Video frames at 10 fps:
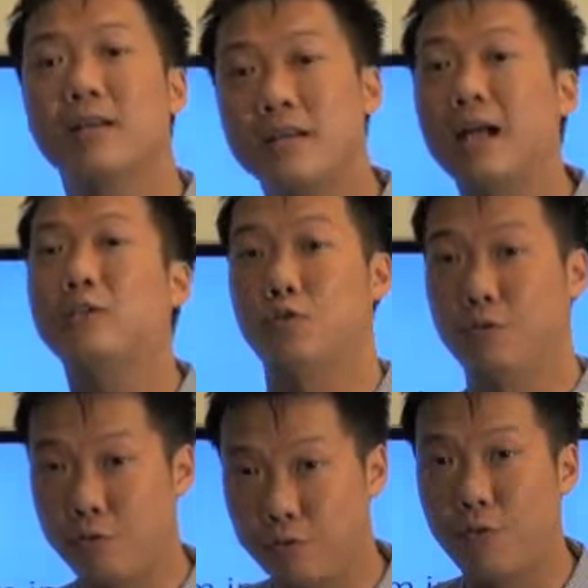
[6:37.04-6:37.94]

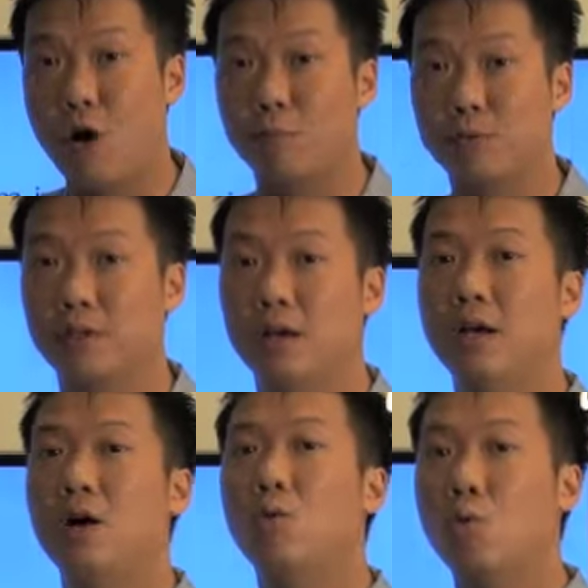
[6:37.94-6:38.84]
natural forms.
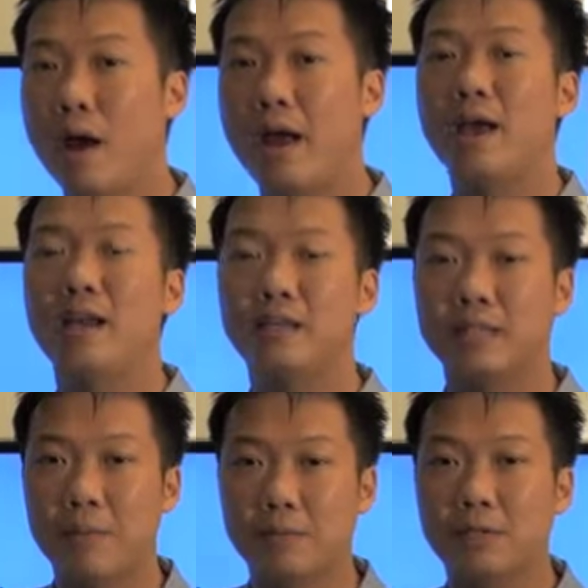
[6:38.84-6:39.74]
Where it is
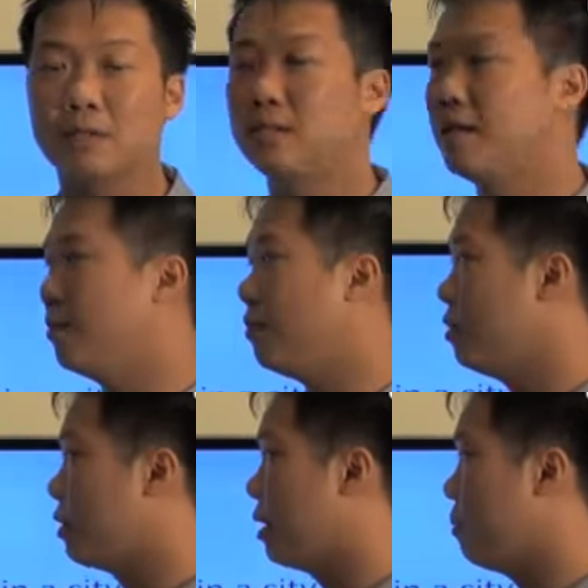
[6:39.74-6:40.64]
absent, then we
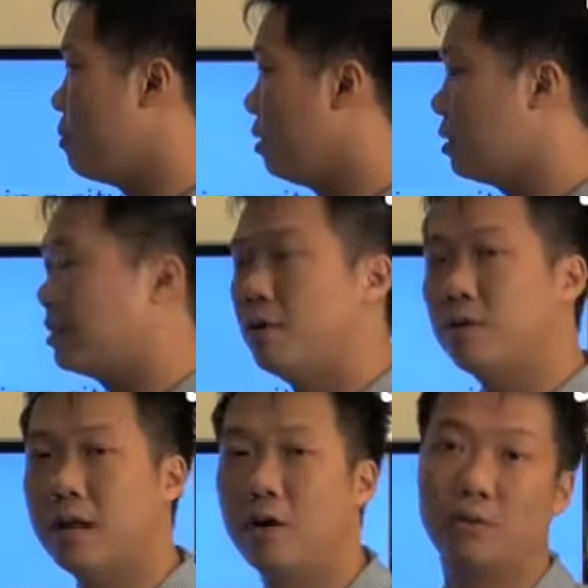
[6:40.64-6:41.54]
look at the buildings.
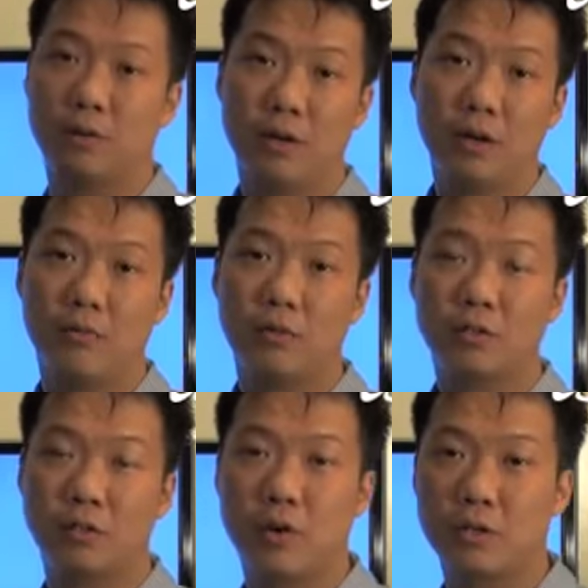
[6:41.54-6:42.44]
And now, of
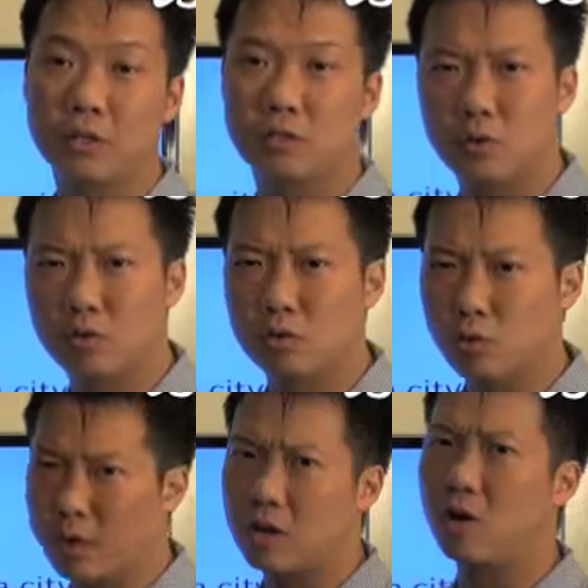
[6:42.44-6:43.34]
course, the question is, so
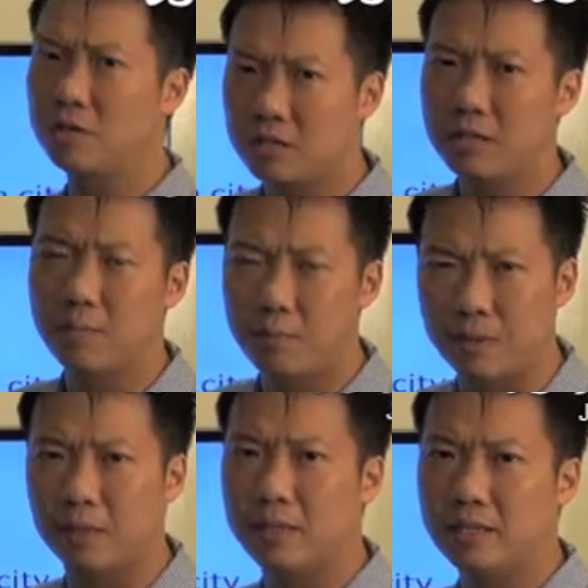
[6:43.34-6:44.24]
do we consider
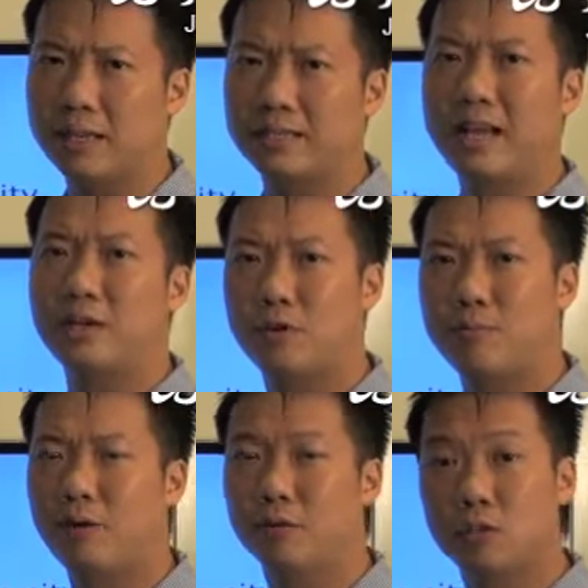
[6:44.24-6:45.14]
buildings as natural
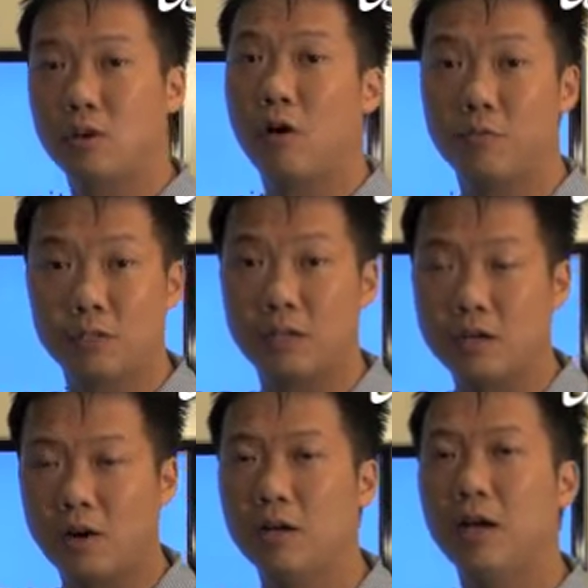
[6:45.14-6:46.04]
mountains? Obviously
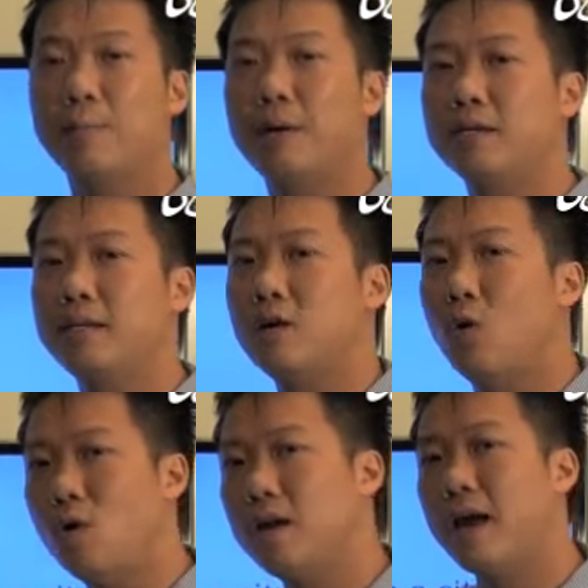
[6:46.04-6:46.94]
not. But they
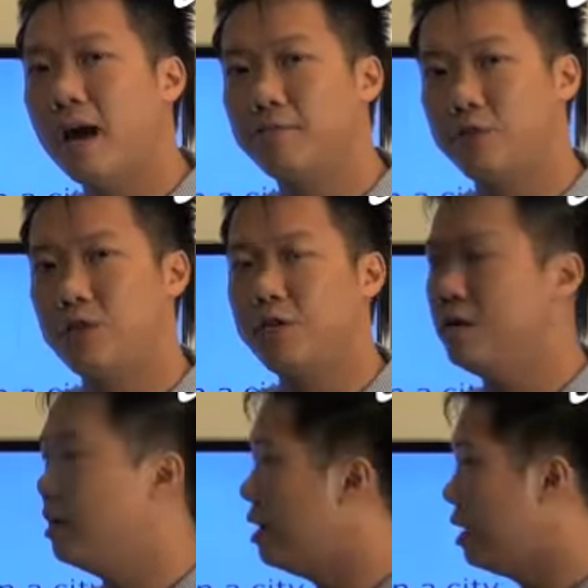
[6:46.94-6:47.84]
only have
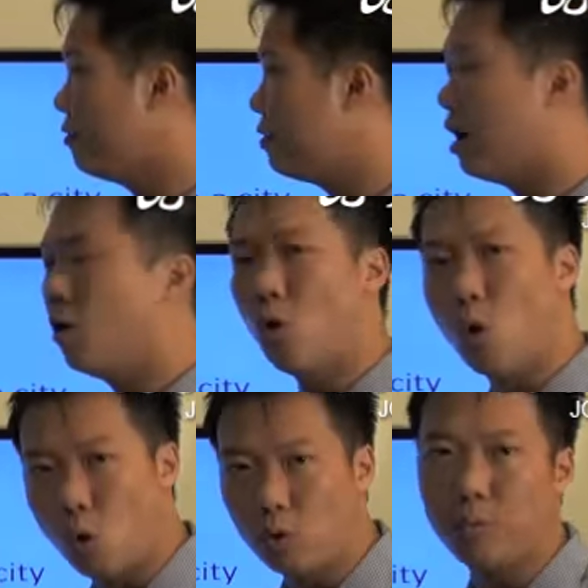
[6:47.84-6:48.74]
qi if they are
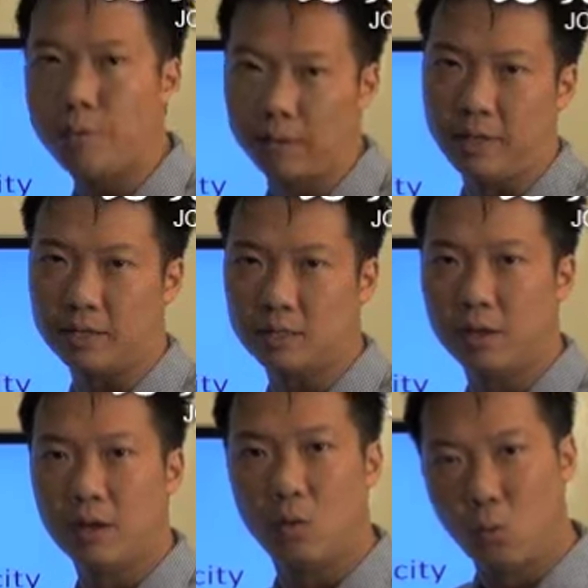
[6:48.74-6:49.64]
old buildings.
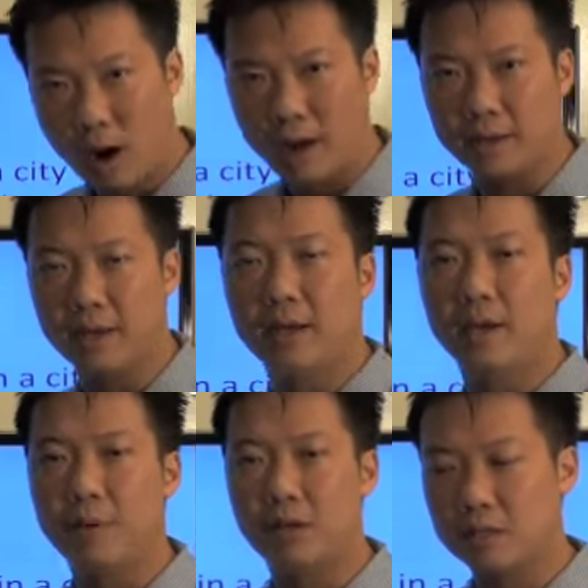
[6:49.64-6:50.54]
Why?
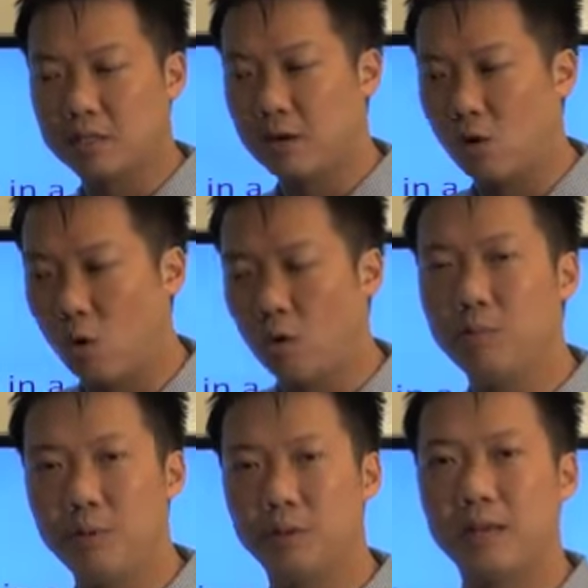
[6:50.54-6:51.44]
Because the
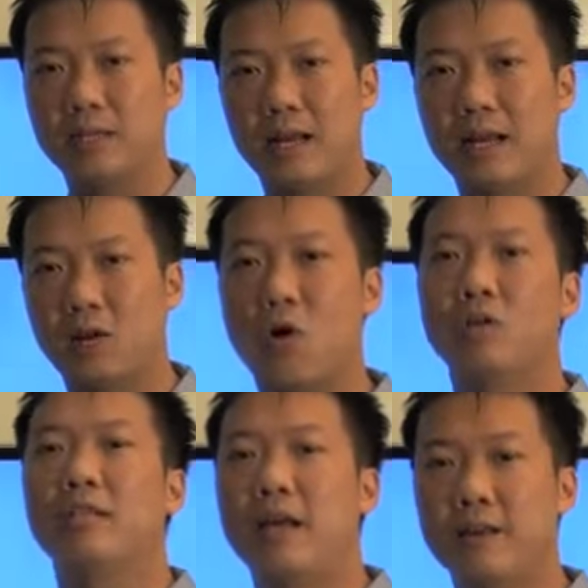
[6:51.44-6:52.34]
old buildings are like a
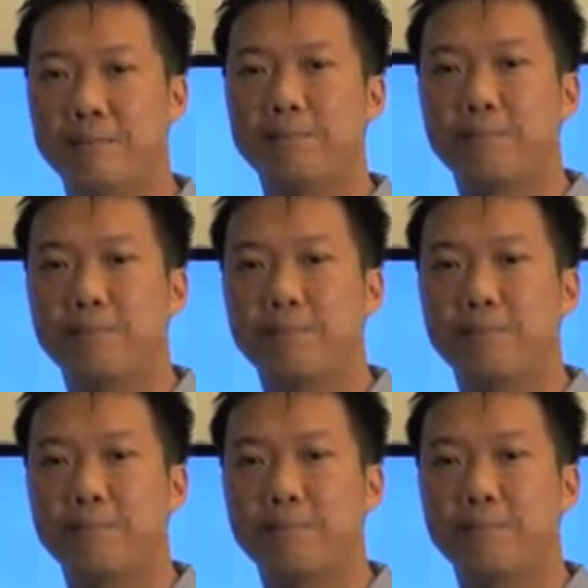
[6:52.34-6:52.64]
container.